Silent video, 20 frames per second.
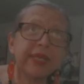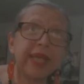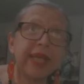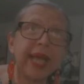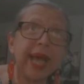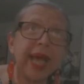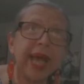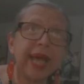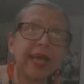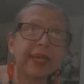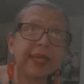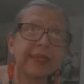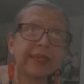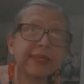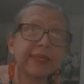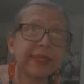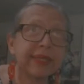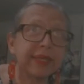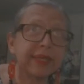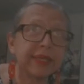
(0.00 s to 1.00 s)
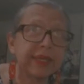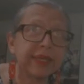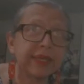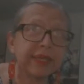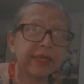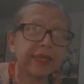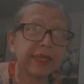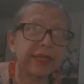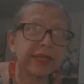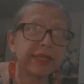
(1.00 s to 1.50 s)
at
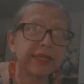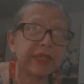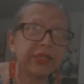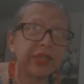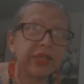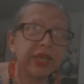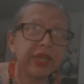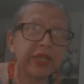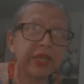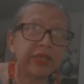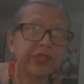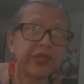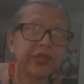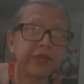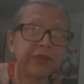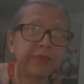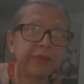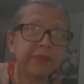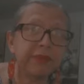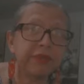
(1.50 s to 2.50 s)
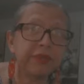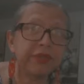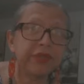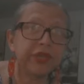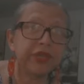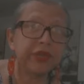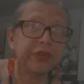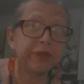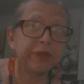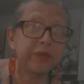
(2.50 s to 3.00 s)
Jer Jerem
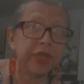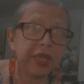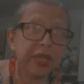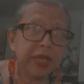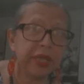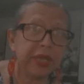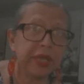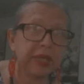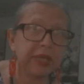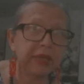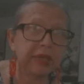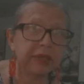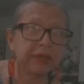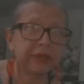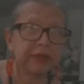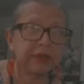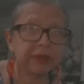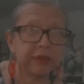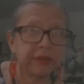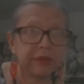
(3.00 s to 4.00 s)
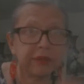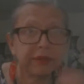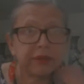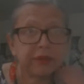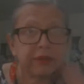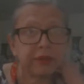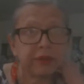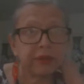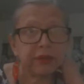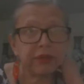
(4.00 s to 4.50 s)
Jeremiah.
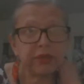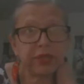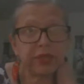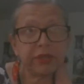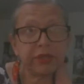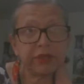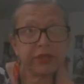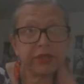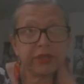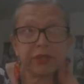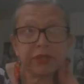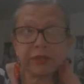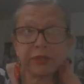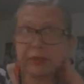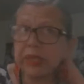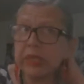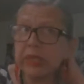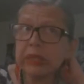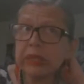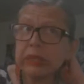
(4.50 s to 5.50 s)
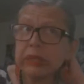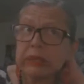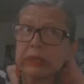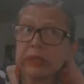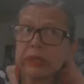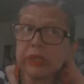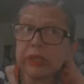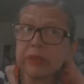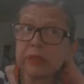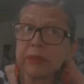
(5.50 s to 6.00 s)
Jer Jeremy?
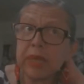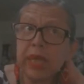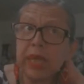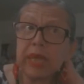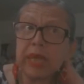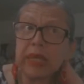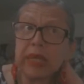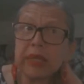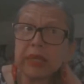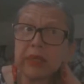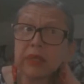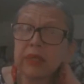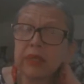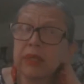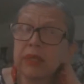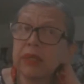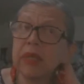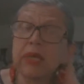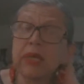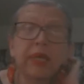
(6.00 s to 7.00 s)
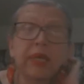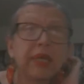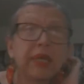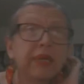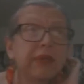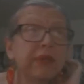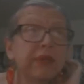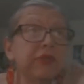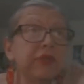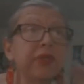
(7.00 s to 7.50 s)
Jeremiah. I
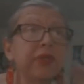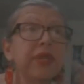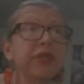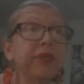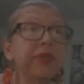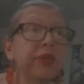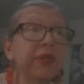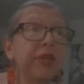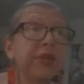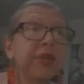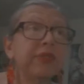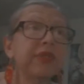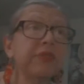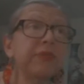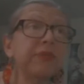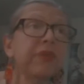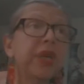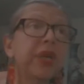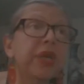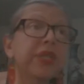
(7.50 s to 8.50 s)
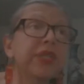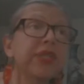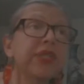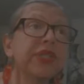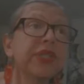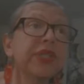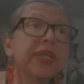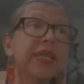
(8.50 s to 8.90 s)
don't know how you pronounce it, March